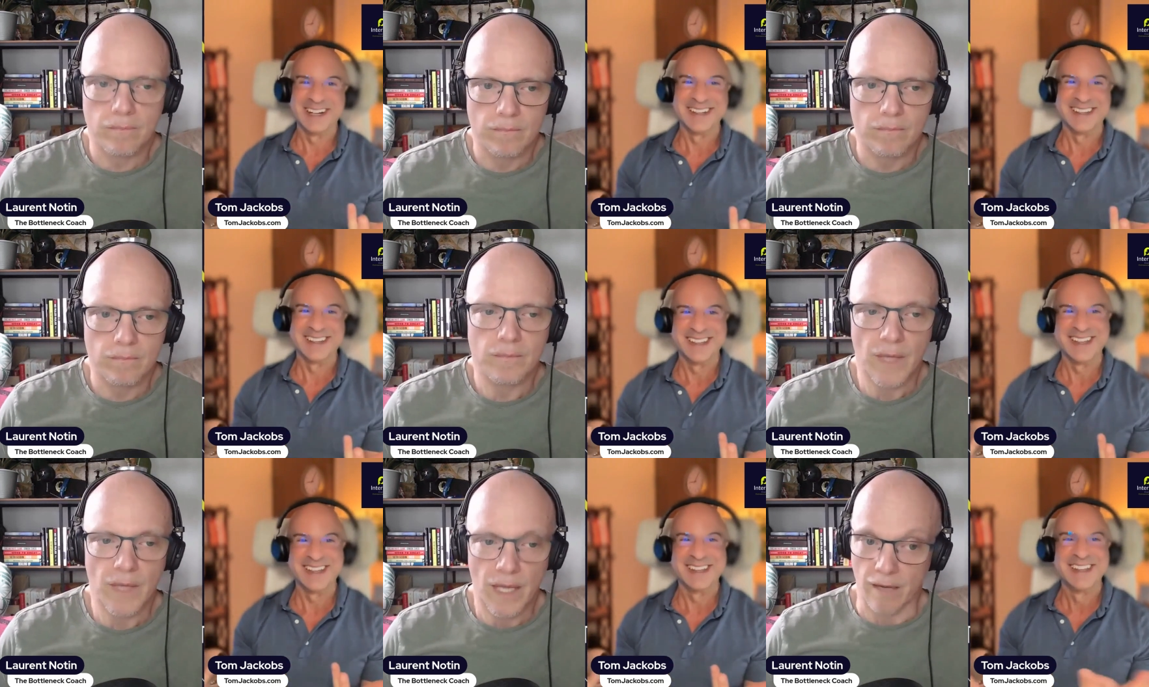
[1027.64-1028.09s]

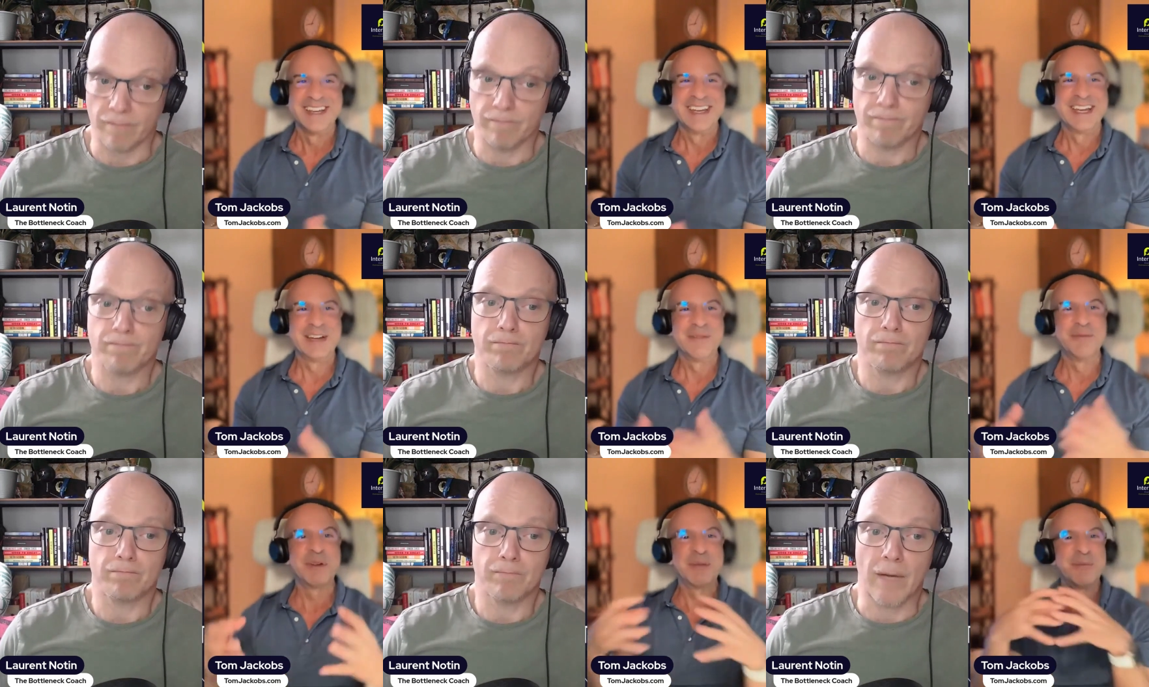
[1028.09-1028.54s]
Speaker 1: Yeah, it
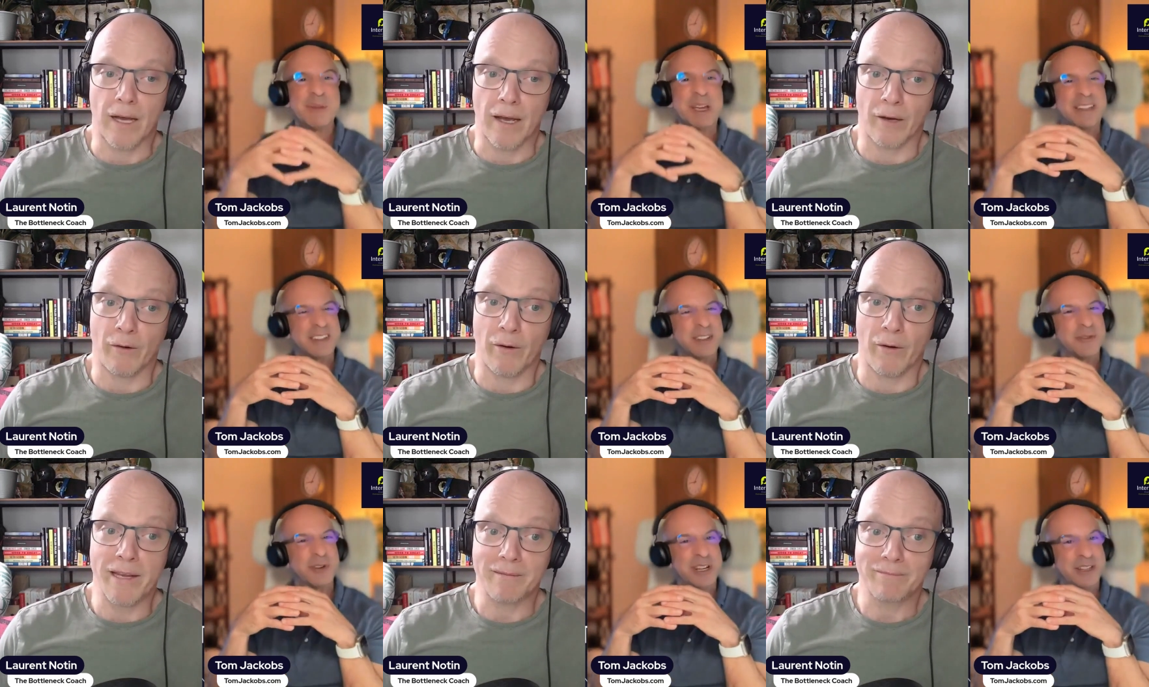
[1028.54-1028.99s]
makes a,
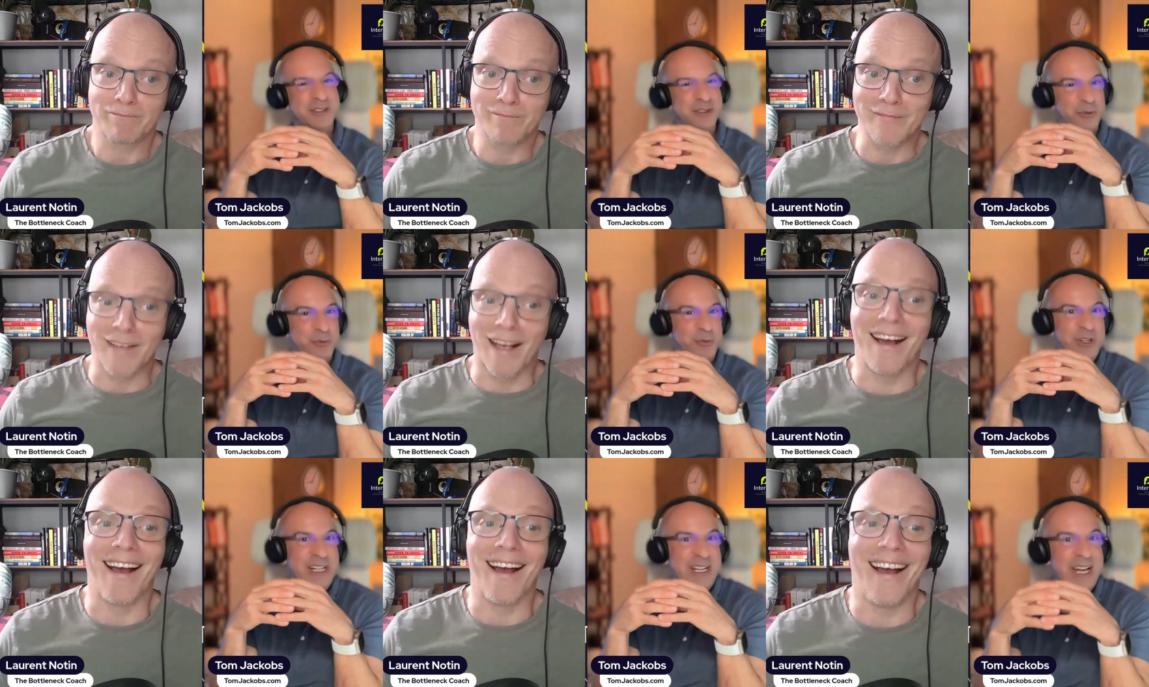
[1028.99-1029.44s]
it's a really
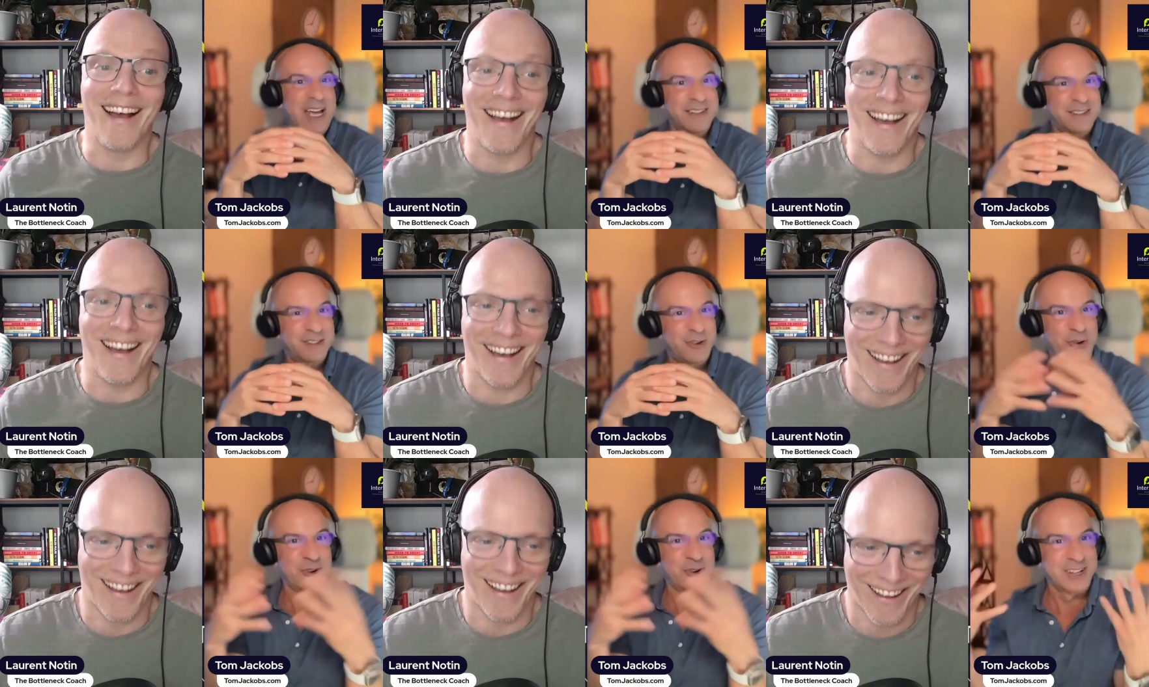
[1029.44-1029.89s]
nice
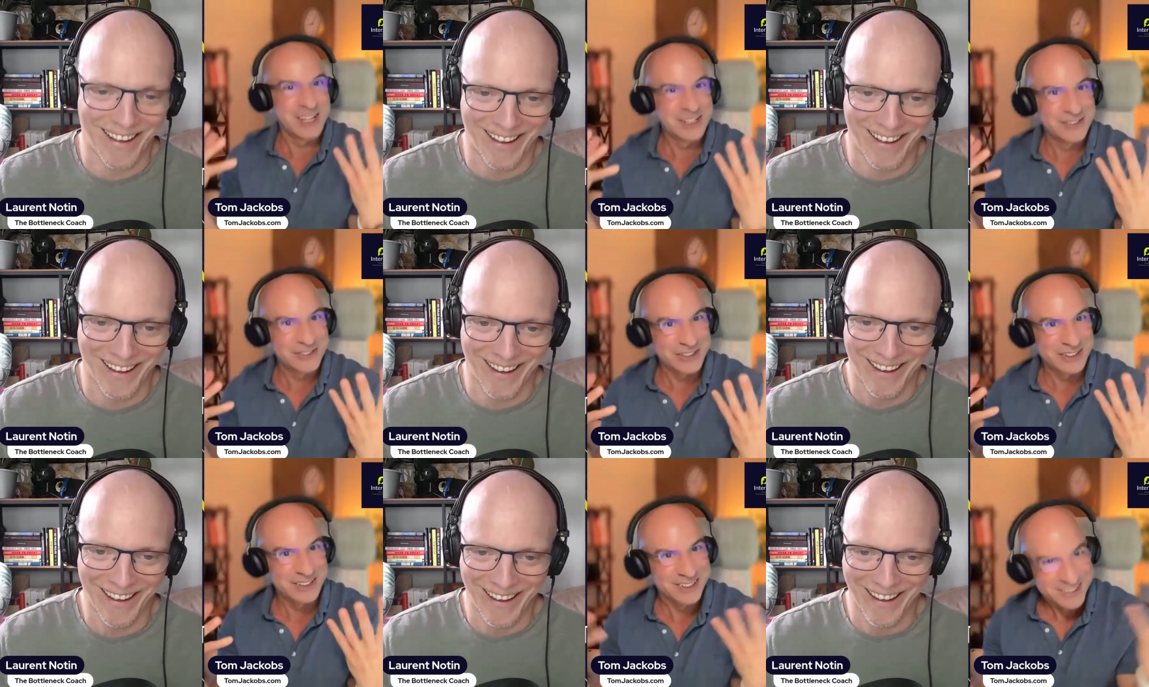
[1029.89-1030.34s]
correlation,
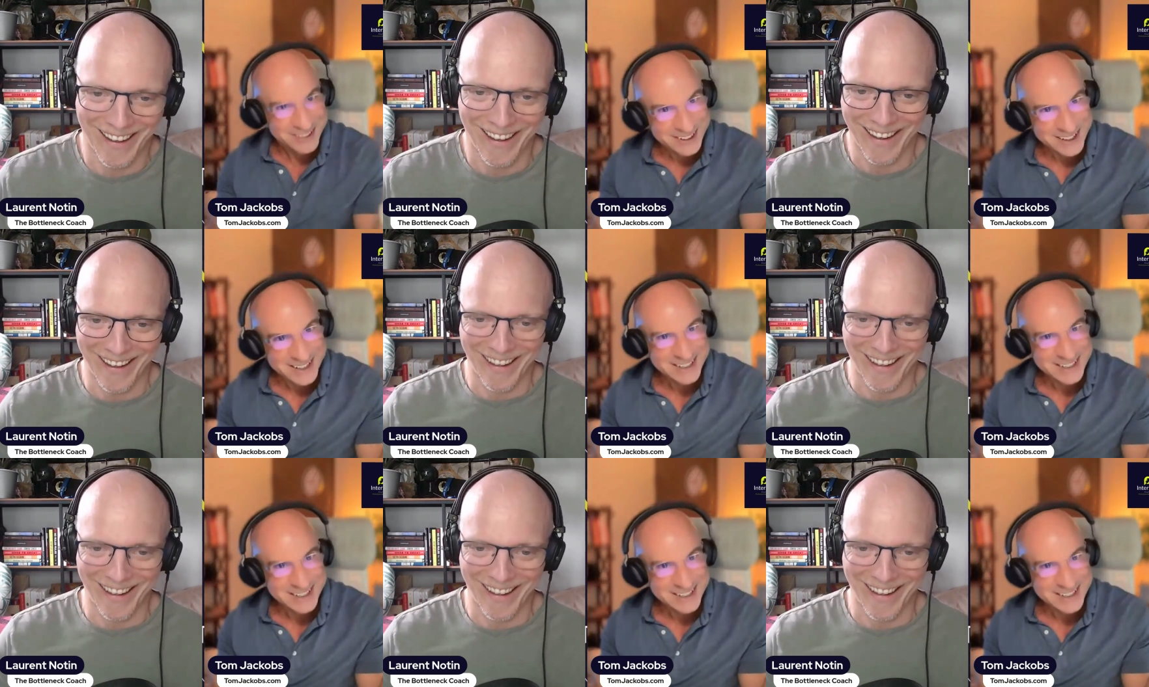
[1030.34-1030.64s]
right?